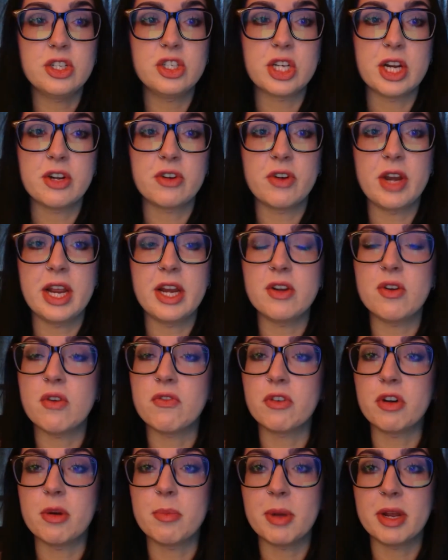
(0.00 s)
generate an
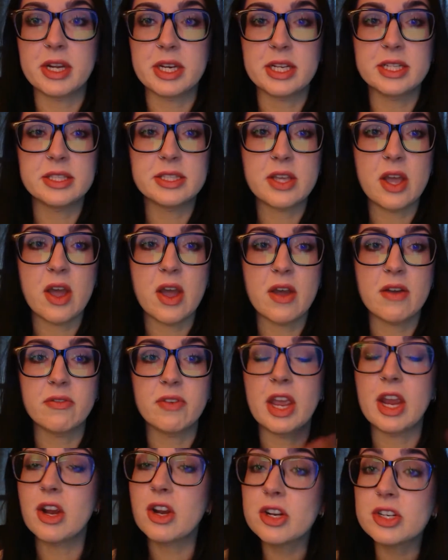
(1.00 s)
overabundance of
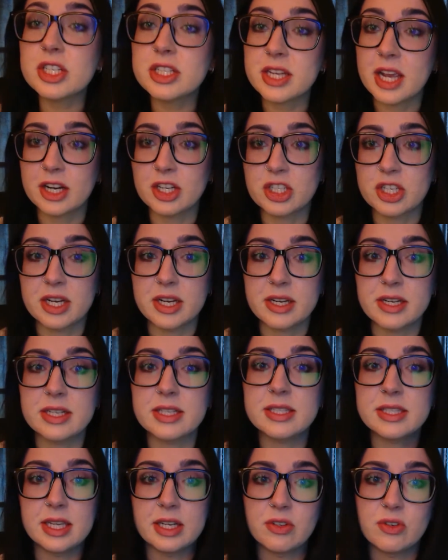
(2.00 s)
error detection
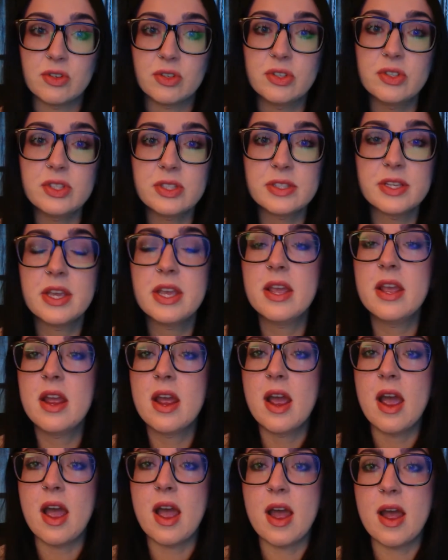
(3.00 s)
signals.
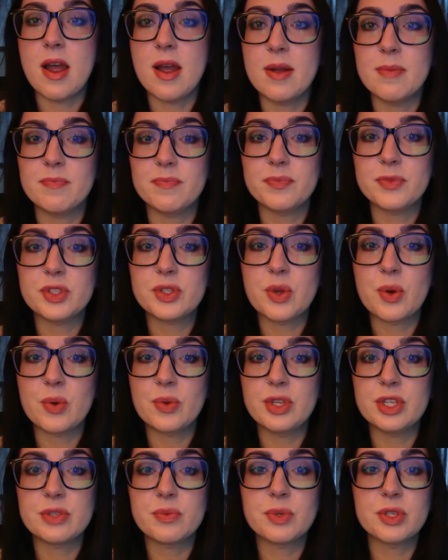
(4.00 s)
So
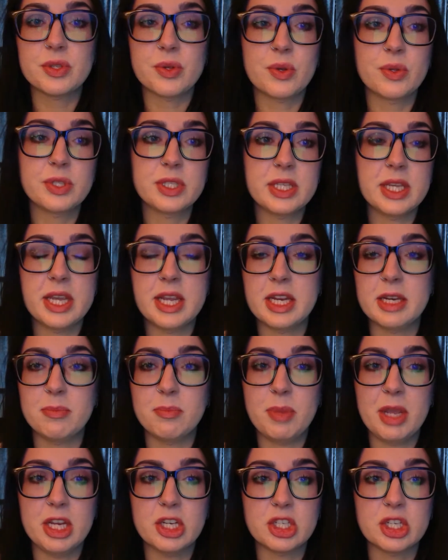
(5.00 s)
this results in
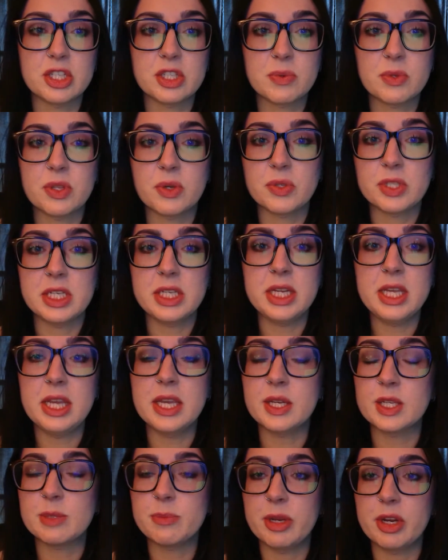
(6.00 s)
patients with OCD
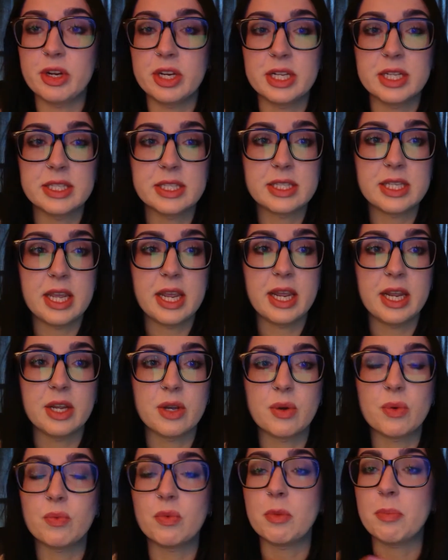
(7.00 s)

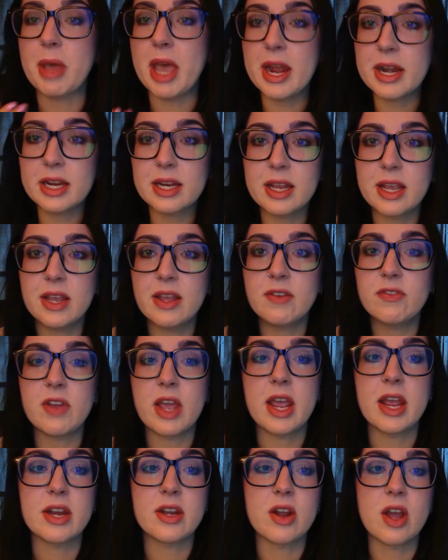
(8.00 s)
experiencing repetitive
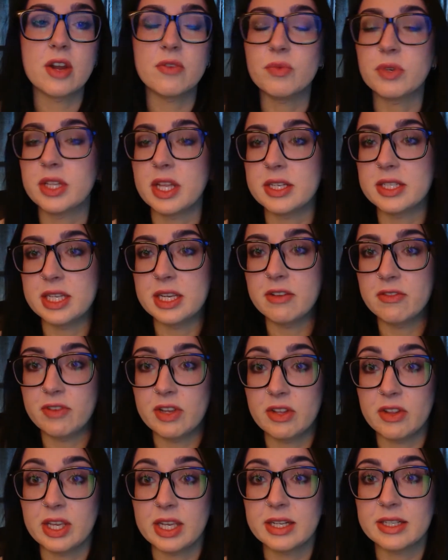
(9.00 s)
and unrelenting
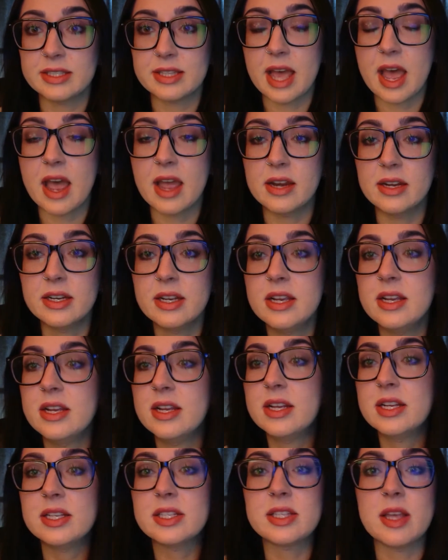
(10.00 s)
feelings that
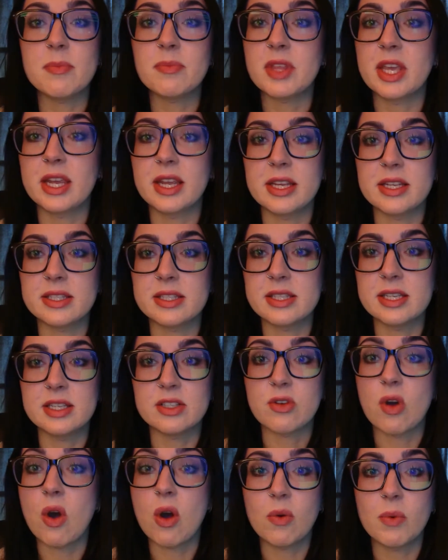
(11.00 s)
something
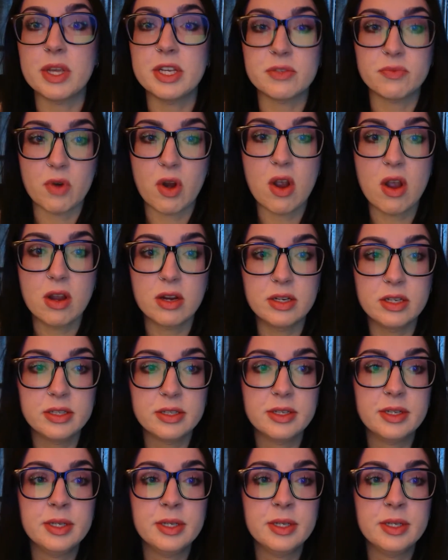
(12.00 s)
is always wrong.